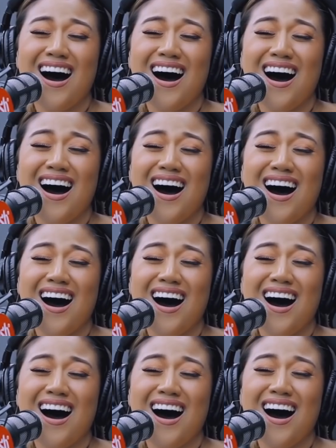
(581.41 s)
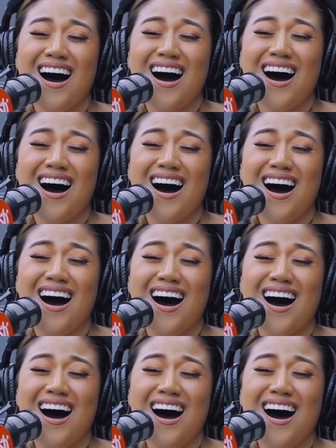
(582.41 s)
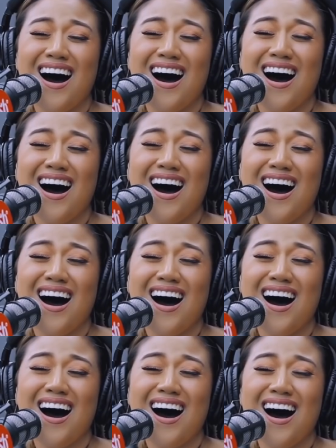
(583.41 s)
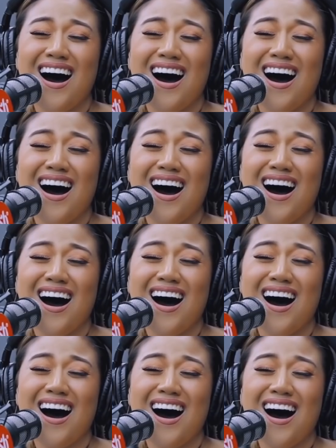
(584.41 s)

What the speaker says: [no speech]